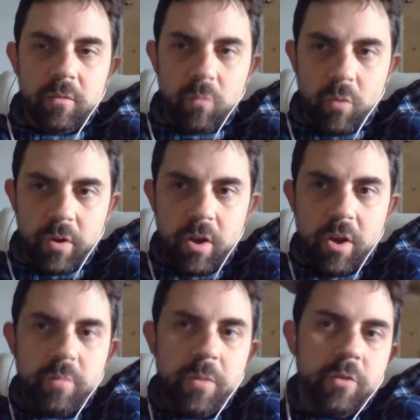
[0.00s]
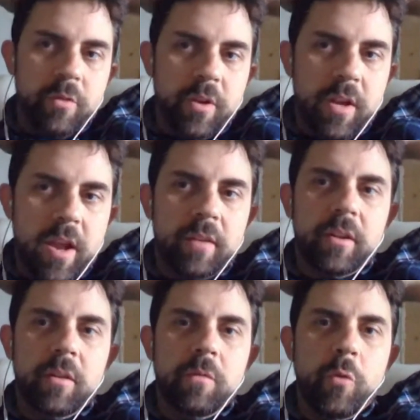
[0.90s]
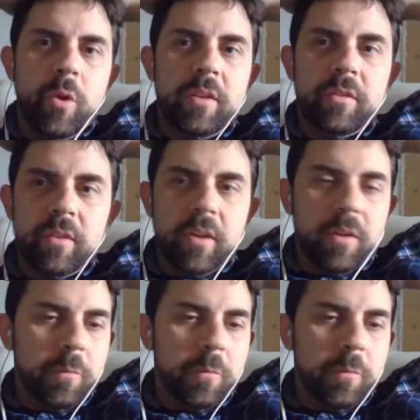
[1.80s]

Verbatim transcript: want to unmute and ask in voice if